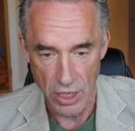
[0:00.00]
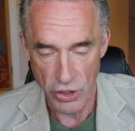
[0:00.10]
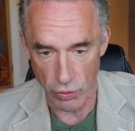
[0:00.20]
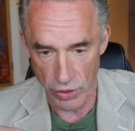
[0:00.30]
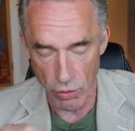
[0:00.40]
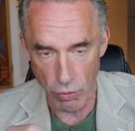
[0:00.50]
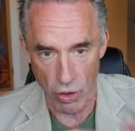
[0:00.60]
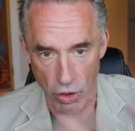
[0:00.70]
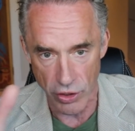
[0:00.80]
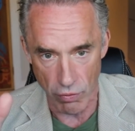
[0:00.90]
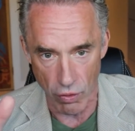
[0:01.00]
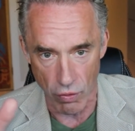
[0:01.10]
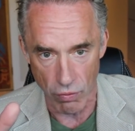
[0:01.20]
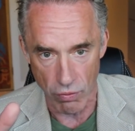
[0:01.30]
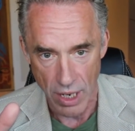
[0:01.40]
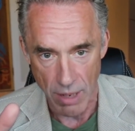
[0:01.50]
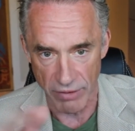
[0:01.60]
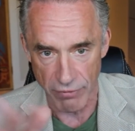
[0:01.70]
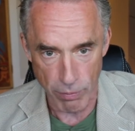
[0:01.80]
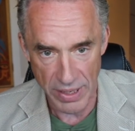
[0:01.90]
So you were on your own,
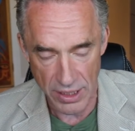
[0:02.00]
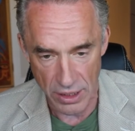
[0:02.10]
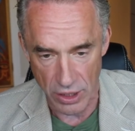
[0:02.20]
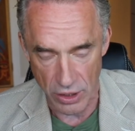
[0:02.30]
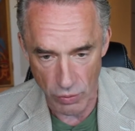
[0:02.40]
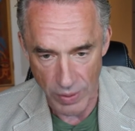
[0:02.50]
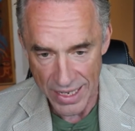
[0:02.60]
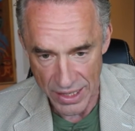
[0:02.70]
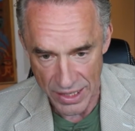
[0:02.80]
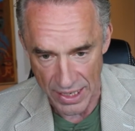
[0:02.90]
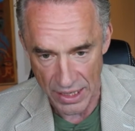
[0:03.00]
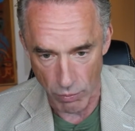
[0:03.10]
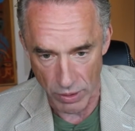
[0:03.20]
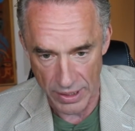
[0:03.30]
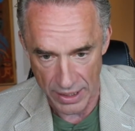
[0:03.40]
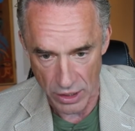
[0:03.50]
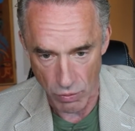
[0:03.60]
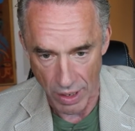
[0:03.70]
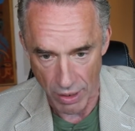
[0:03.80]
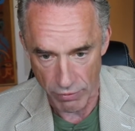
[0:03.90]
but forbidden to do anything that would get
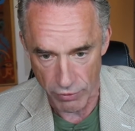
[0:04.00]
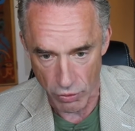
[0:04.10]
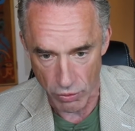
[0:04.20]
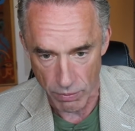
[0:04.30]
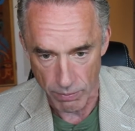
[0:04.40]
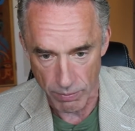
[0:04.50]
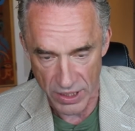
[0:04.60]
you out of your